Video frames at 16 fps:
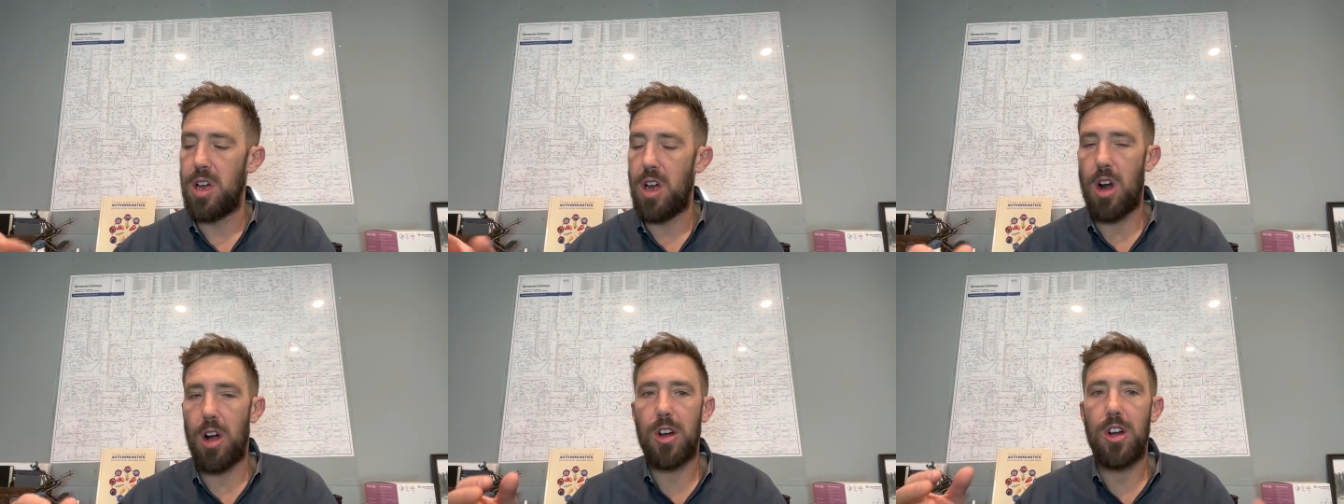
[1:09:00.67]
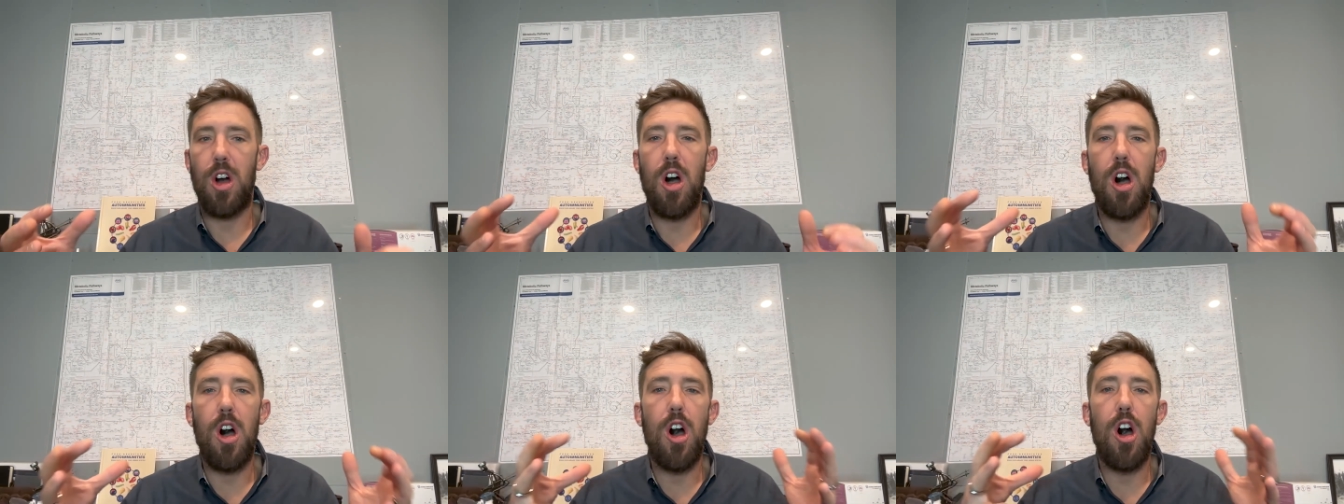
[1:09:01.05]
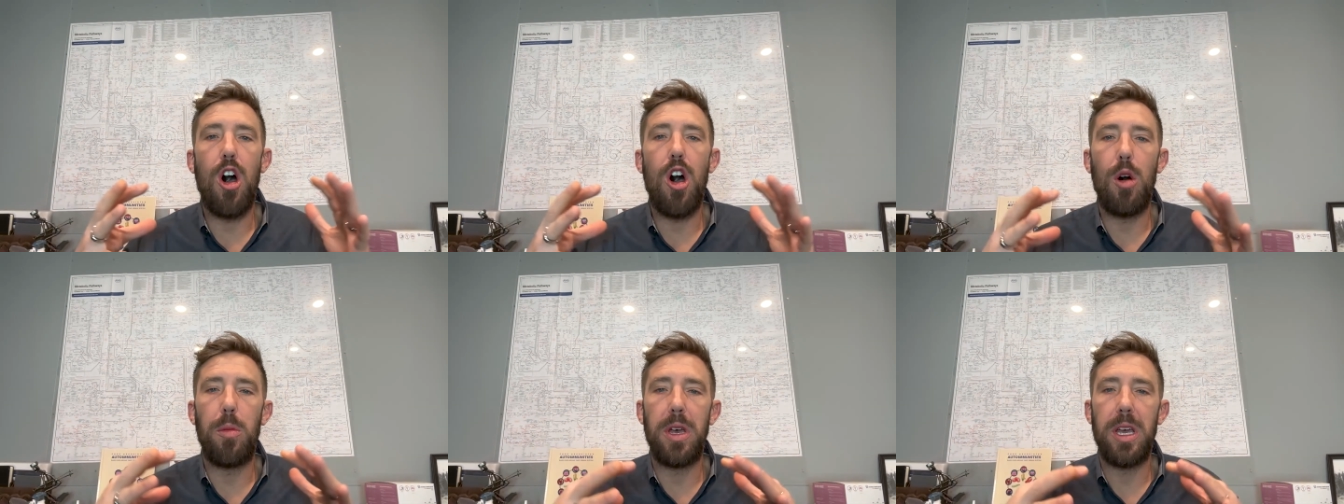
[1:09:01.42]
are
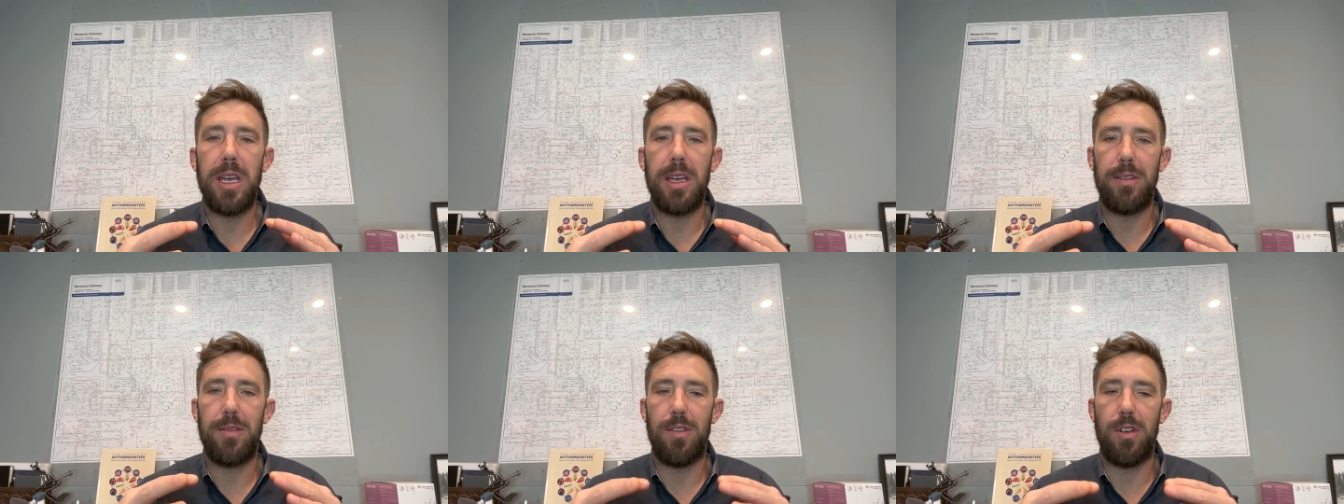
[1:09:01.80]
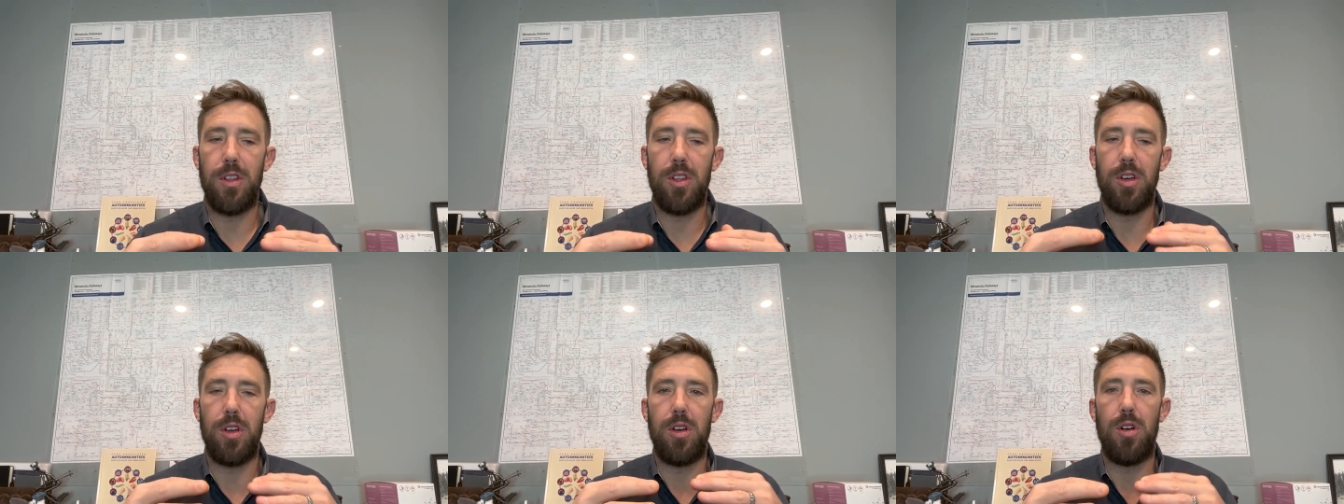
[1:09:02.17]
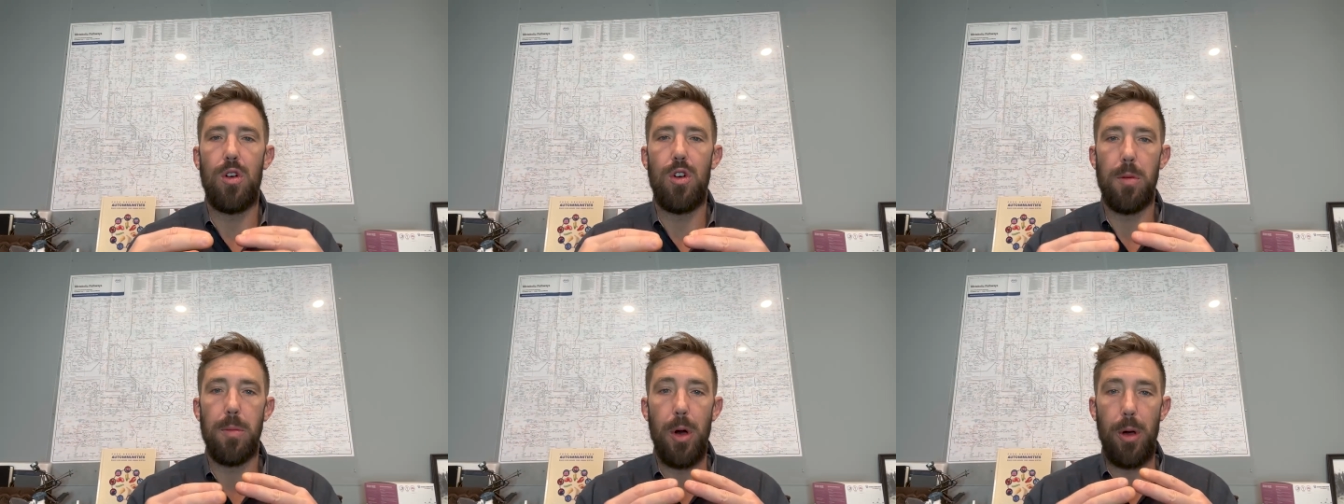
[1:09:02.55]
calming for the
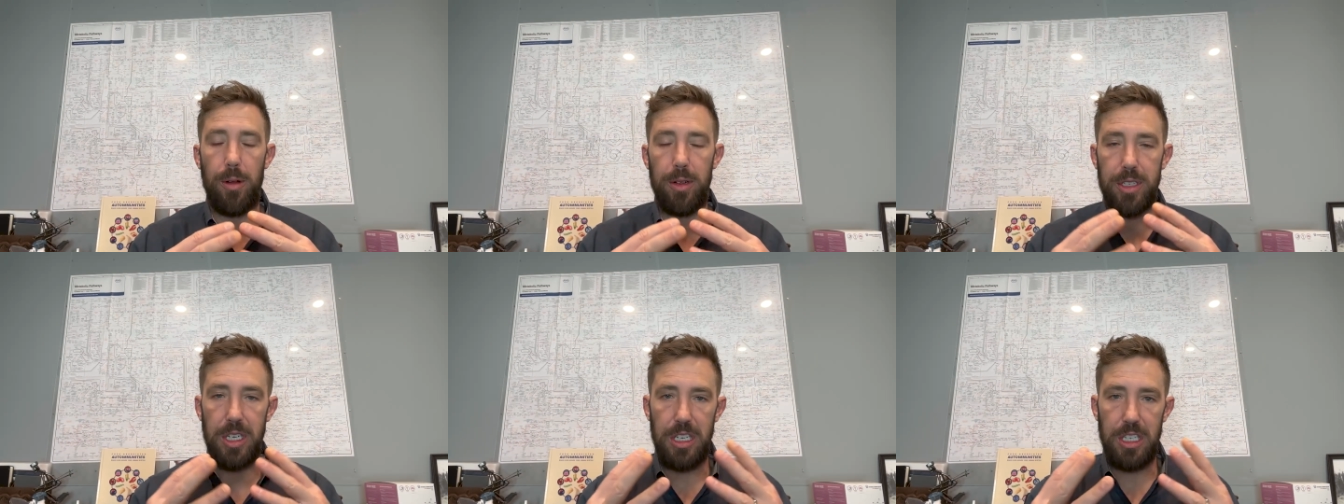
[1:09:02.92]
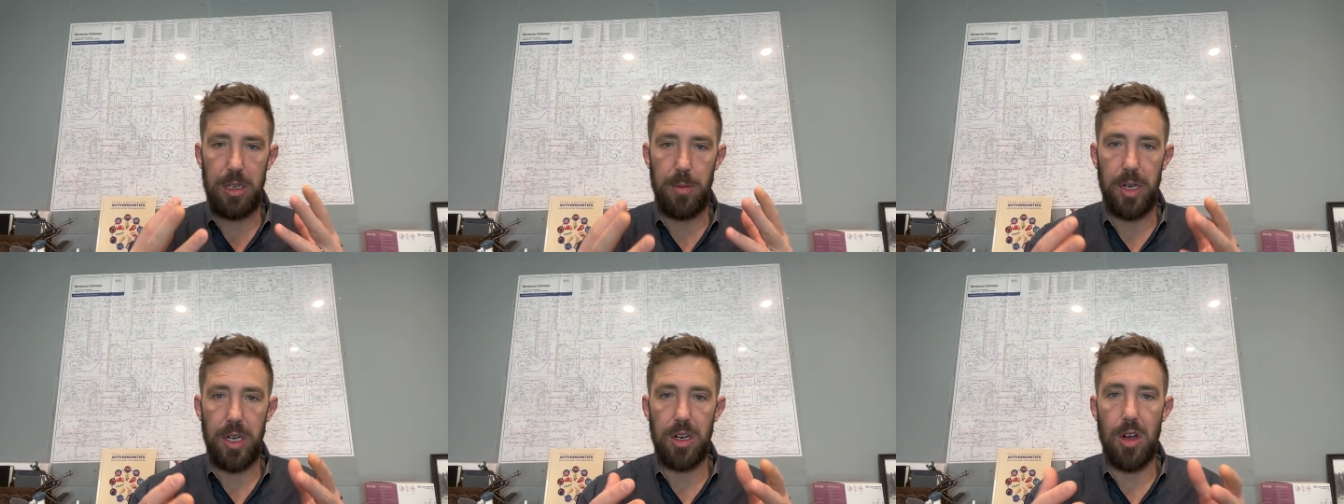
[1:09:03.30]
hormonal system and